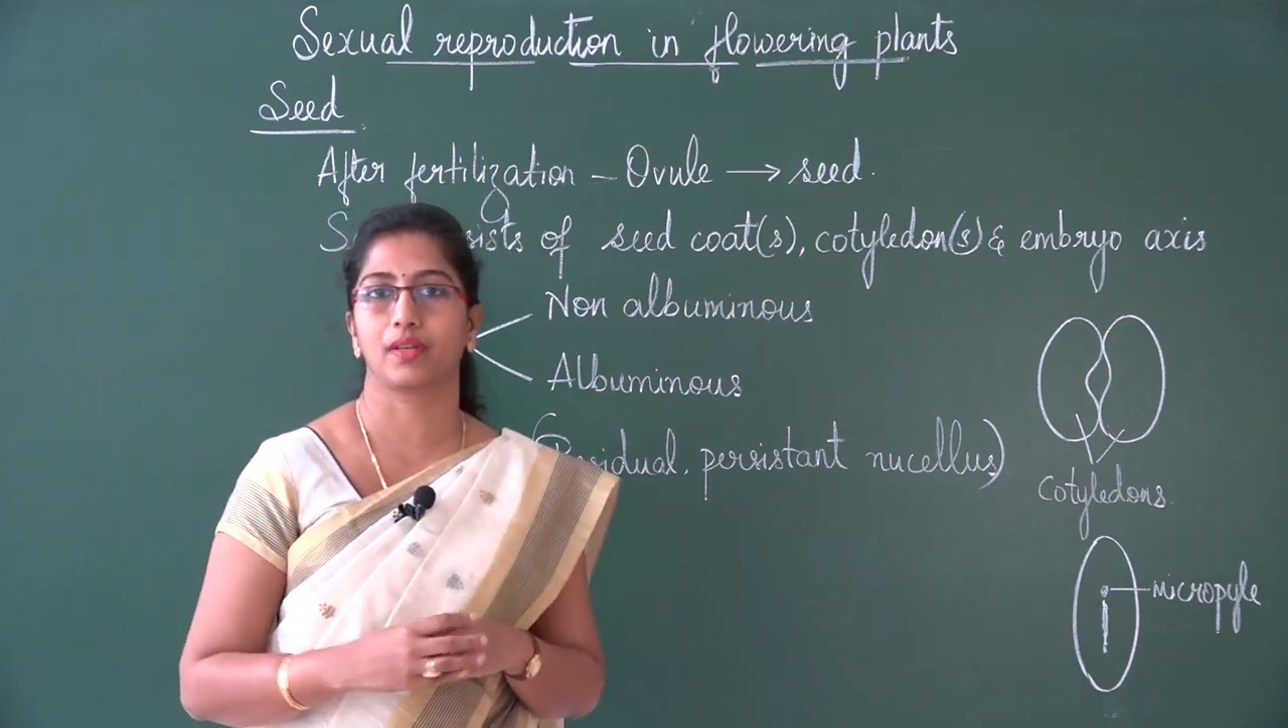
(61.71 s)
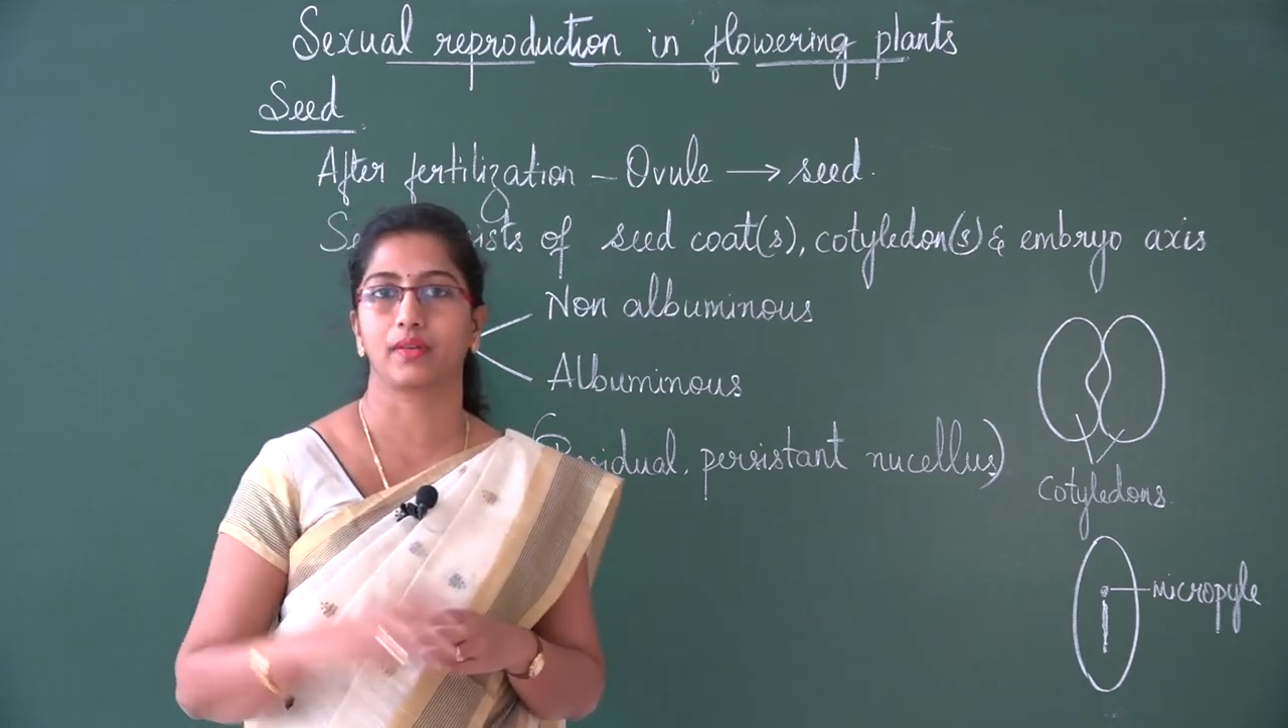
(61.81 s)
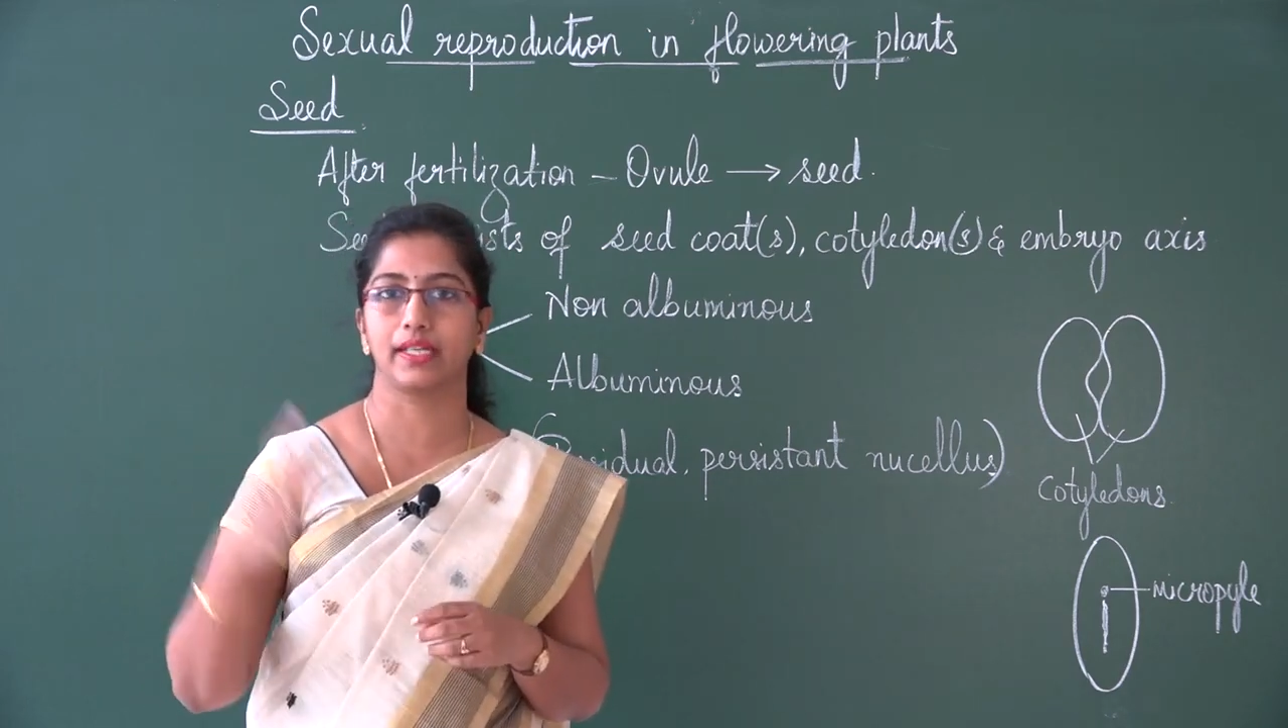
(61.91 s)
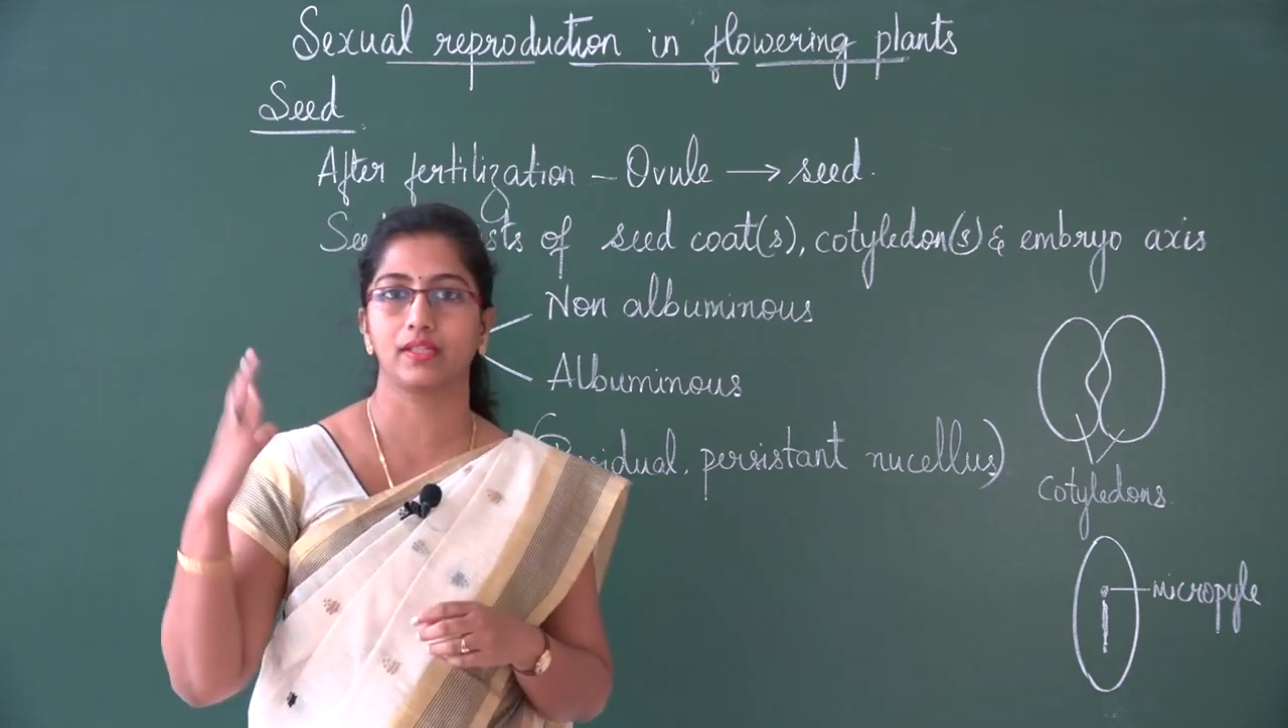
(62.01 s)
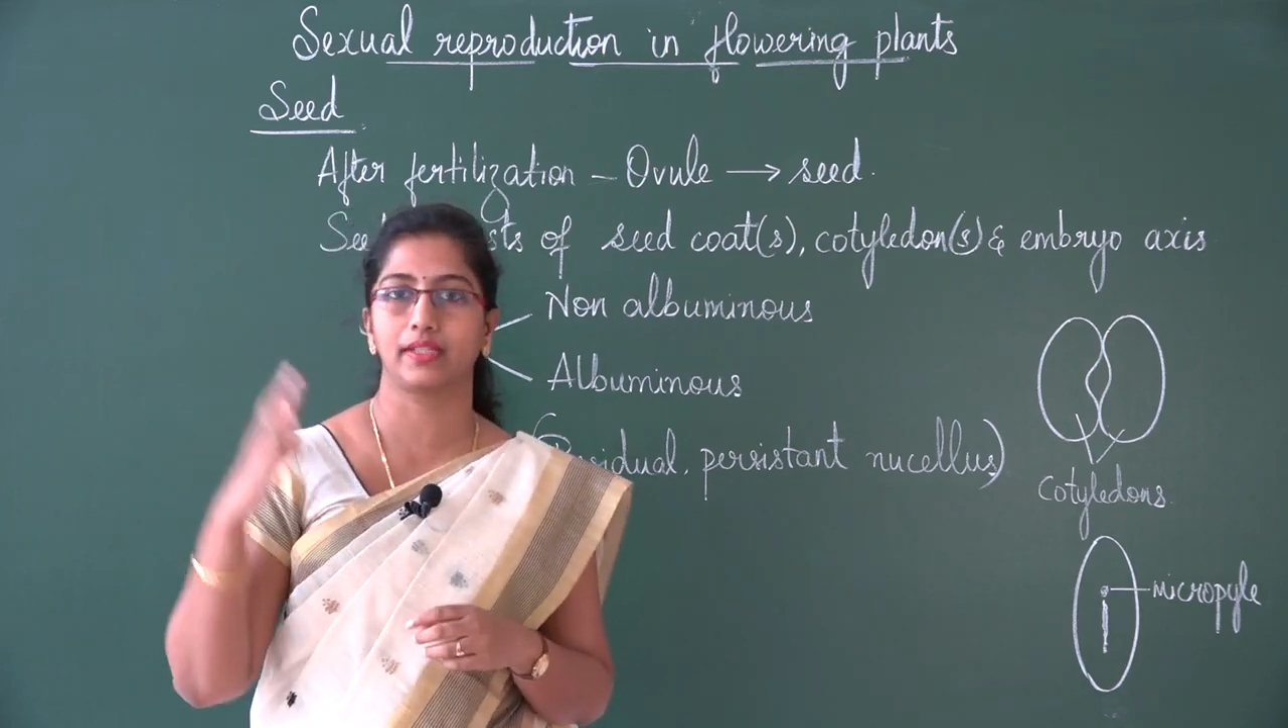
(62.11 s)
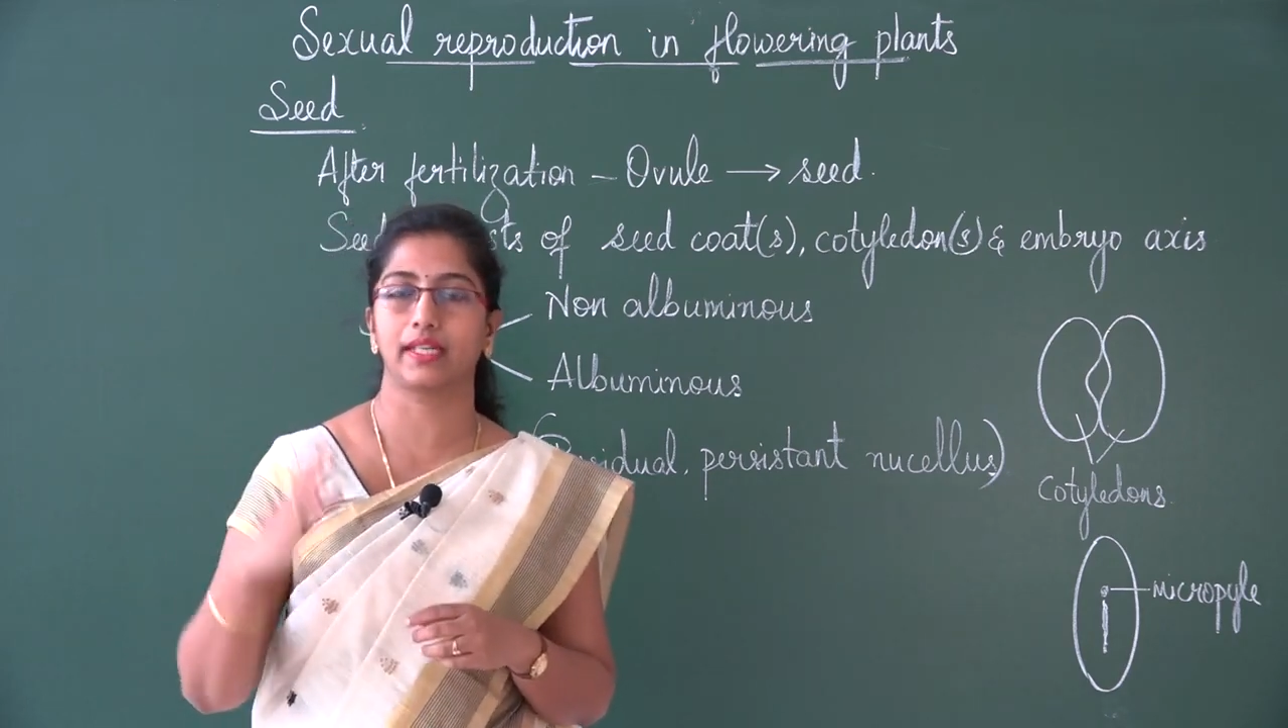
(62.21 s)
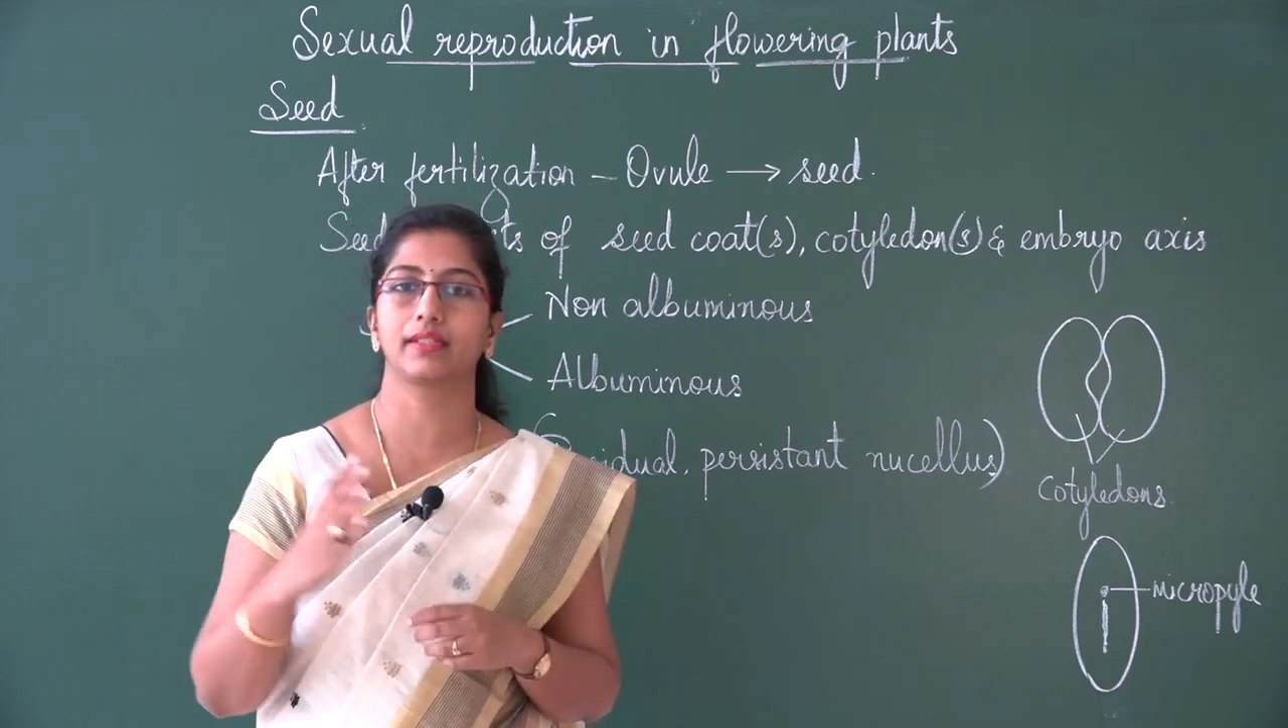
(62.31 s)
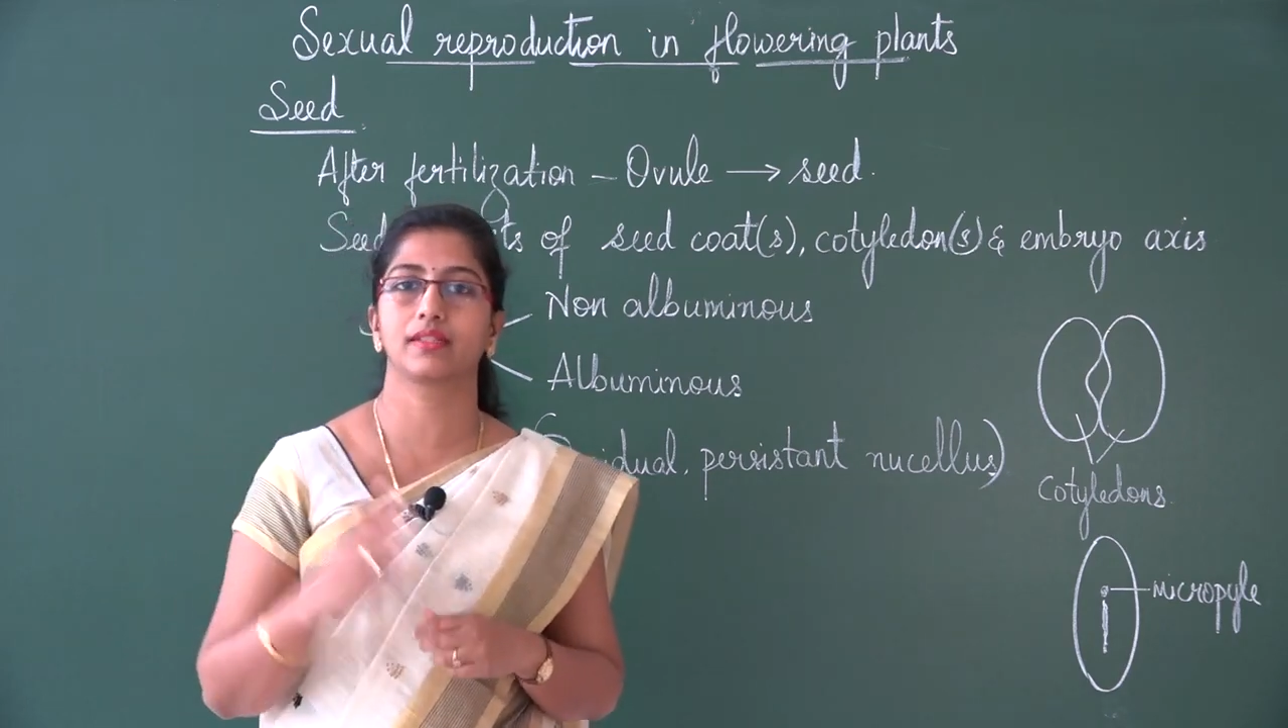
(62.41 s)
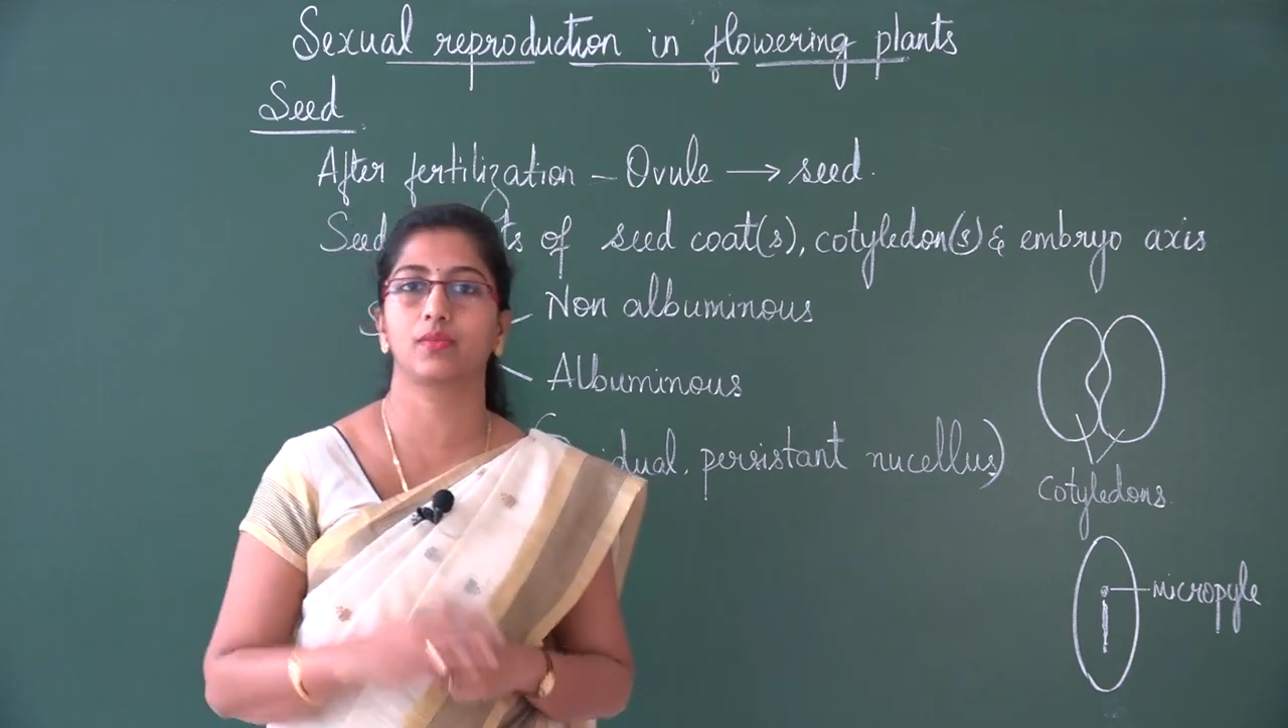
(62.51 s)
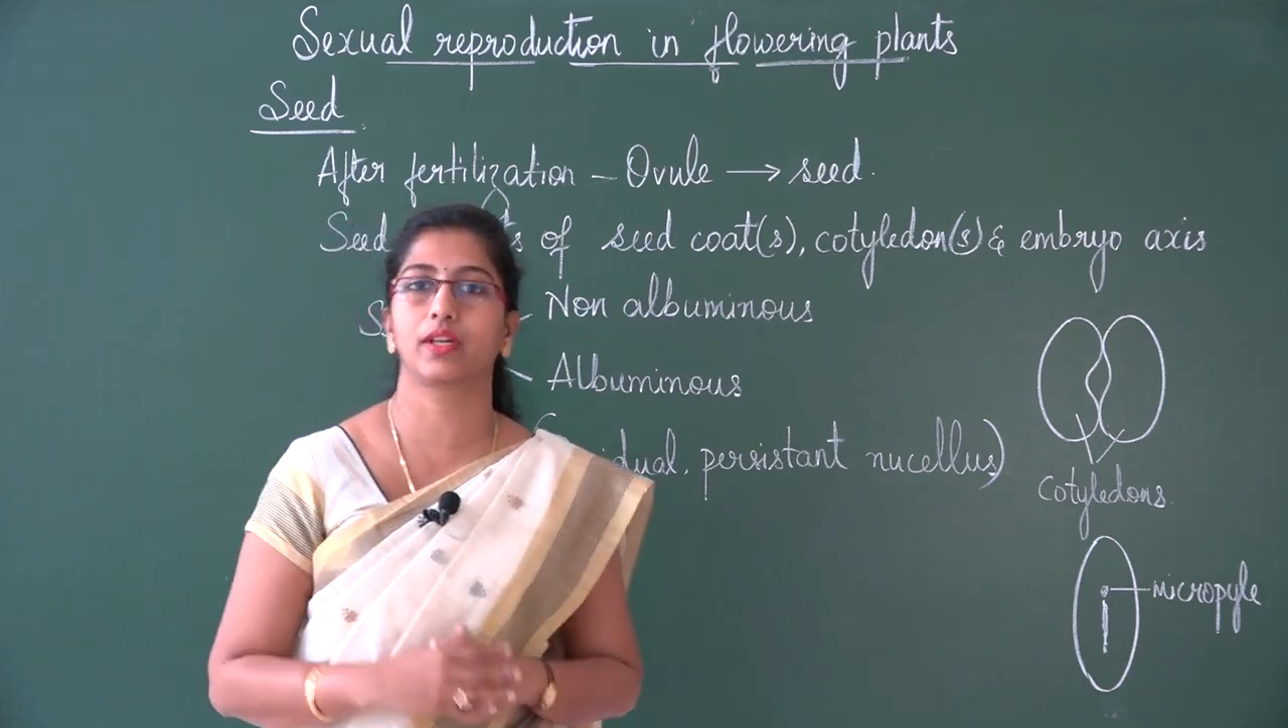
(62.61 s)
Okay, so
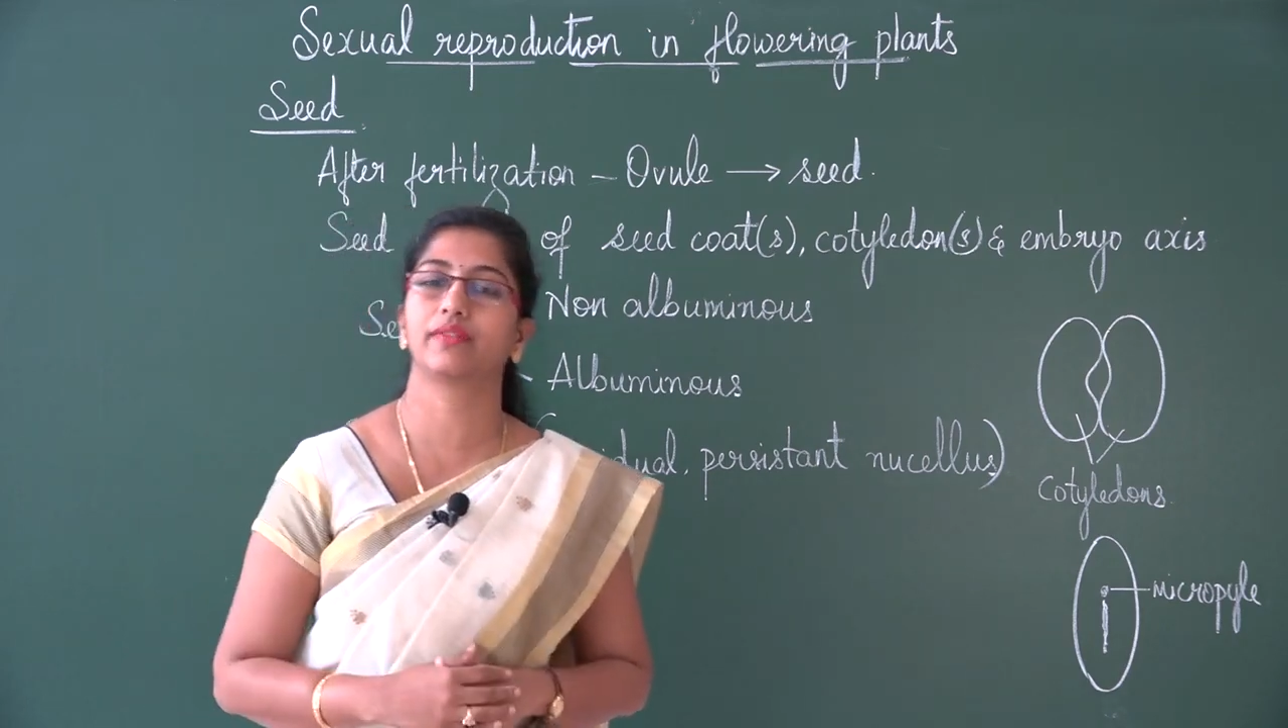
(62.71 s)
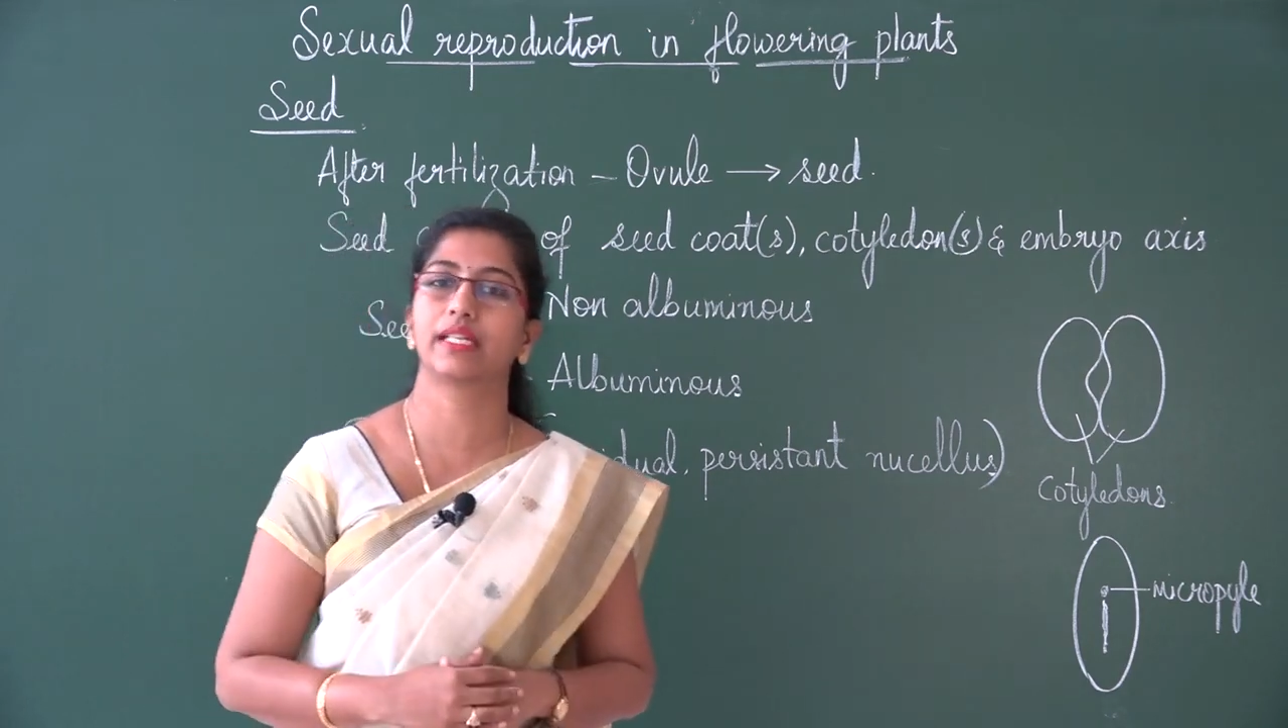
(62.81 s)
that is what